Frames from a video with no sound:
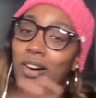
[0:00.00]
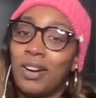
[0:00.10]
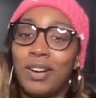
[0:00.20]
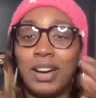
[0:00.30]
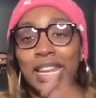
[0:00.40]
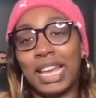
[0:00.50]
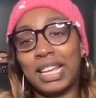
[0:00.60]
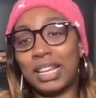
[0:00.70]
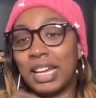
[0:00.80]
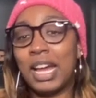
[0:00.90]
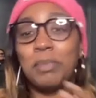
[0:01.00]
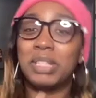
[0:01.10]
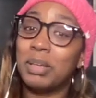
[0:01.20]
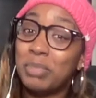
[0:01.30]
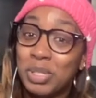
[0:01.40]
all that comes
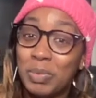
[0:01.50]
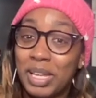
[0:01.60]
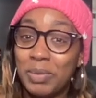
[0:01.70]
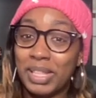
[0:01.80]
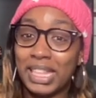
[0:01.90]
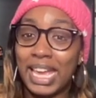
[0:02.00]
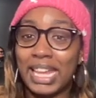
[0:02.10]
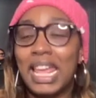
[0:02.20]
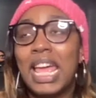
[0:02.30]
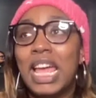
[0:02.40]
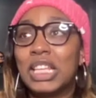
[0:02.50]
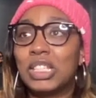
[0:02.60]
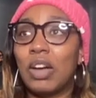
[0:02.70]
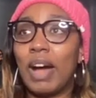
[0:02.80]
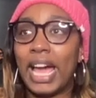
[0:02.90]
in between with that.
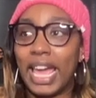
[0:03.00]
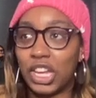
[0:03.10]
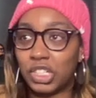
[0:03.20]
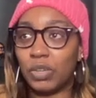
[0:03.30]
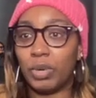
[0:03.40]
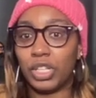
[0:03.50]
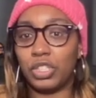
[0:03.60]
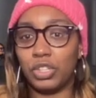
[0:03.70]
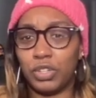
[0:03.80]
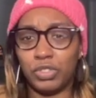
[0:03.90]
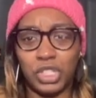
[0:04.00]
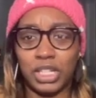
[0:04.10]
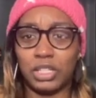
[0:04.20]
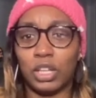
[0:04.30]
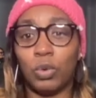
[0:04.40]
So I actually wanted to do
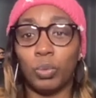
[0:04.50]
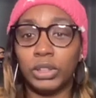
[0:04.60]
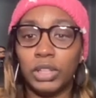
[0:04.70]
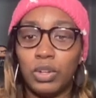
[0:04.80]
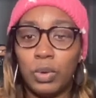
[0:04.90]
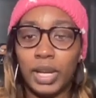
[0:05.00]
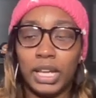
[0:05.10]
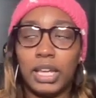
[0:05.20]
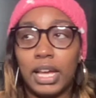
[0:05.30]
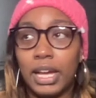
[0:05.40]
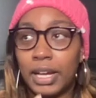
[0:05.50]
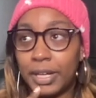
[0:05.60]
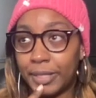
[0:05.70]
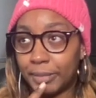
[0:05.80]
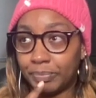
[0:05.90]
just a really quick
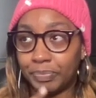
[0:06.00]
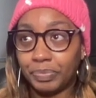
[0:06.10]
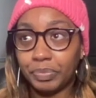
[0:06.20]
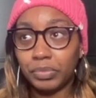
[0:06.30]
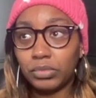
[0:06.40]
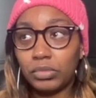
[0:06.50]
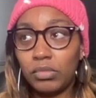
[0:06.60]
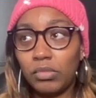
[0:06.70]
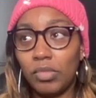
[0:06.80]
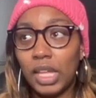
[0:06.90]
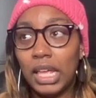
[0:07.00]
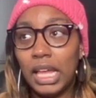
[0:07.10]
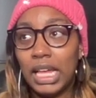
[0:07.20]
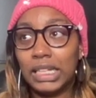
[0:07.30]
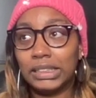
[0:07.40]
um
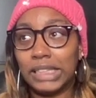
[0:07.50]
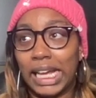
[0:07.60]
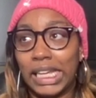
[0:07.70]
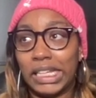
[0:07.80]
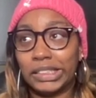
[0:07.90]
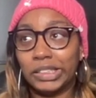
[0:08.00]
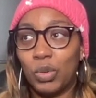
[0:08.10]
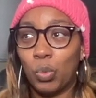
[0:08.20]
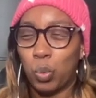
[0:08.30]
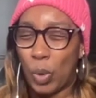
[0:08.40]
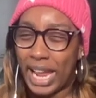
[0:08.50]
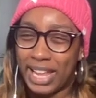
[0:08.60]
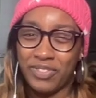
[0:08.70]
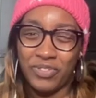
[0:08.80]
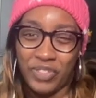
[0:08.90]
like little
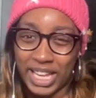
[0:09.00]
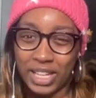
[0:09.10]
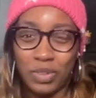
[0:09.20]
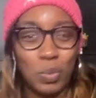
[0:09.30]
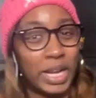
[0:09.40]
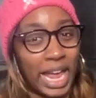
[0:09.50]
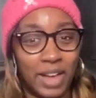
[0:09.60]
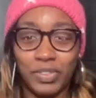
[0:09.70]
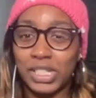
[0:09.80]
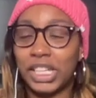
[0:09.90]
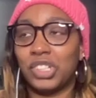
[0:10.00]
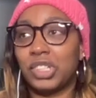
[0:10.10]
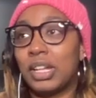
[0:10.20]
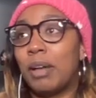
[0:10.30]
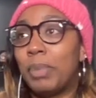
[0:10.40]
rant, vent, whatever
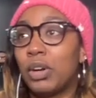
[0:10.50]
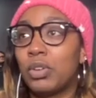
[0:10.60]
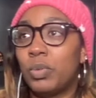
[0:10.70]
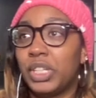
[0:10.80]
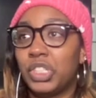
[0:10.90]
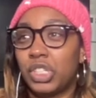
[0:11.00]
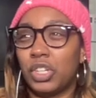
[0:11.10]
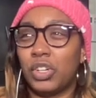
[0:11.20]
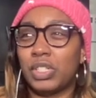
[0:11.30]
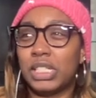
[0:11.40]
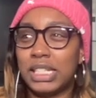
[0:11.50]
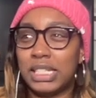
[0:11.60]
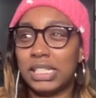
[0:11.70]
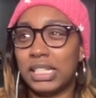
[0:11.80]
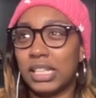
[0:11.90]
session about Queen Sugar
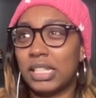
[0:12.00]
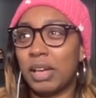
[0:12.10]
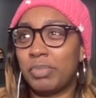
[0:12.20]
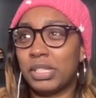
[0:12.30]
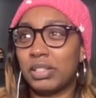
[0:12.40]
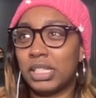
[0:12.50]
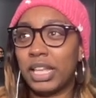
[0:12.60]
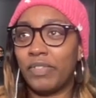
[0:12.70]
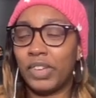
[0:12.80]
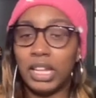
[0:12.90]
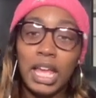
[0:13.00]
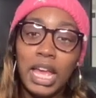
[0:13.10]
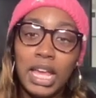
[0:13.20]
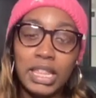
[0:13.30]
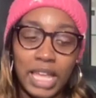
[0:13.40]
season six, episode seven.
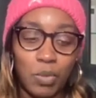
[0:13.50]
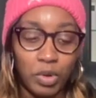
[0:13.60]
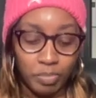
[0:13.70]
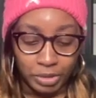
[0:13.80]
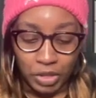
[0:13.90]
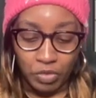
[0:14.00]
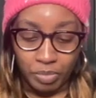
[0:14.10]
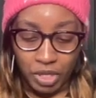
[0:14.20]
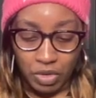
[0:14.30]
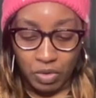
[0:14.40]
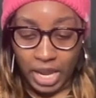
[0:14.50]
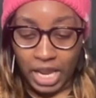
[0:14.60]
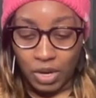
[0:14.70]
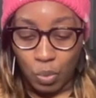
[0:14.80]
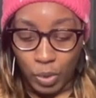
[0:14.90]
They would bloom you
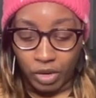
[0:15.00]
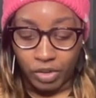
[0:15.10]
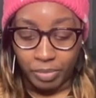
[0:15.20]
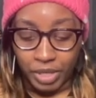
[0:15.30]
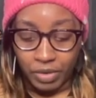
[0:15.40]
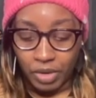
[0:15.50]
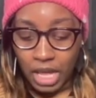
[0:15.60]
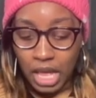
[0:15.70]
and welcome you.